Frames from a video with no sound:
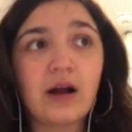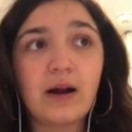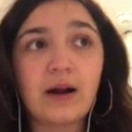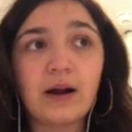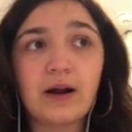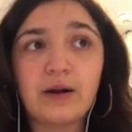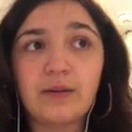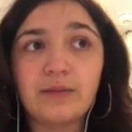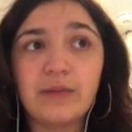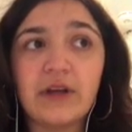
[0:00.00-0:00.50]

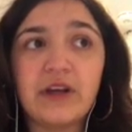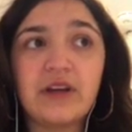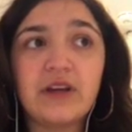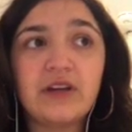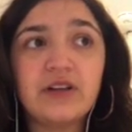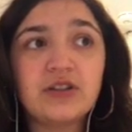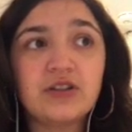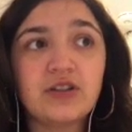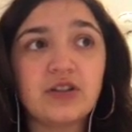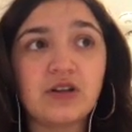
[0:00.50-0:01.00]

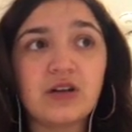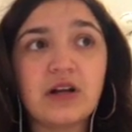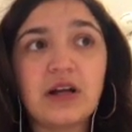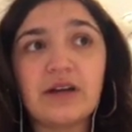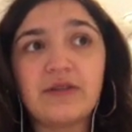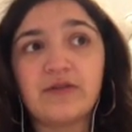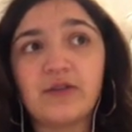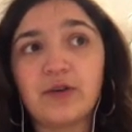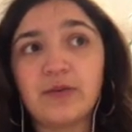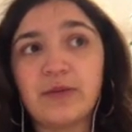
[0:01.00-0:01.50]
Making sure
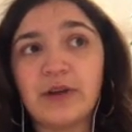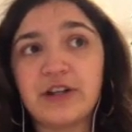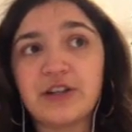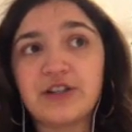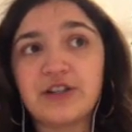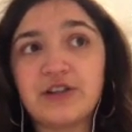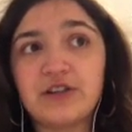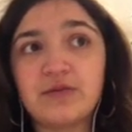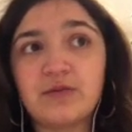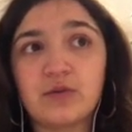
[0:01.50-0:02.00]

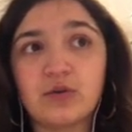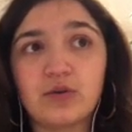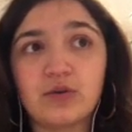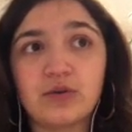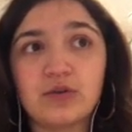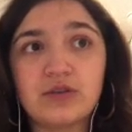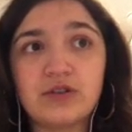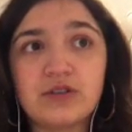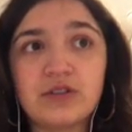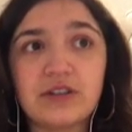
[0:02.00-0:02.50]
information and
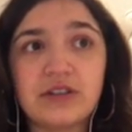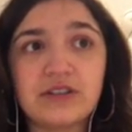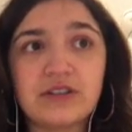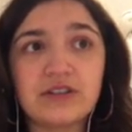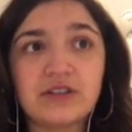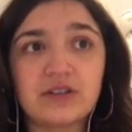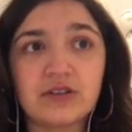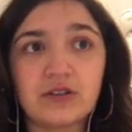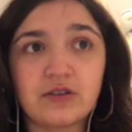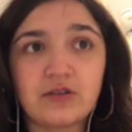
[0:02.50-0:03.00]
rules
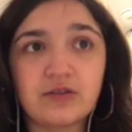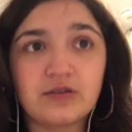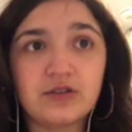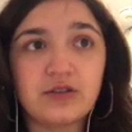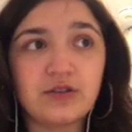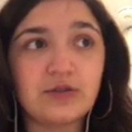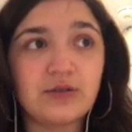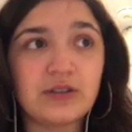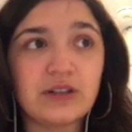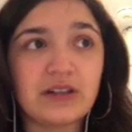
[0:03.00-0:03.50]
external
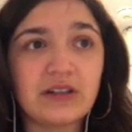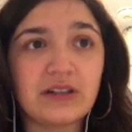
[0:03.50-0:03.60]
to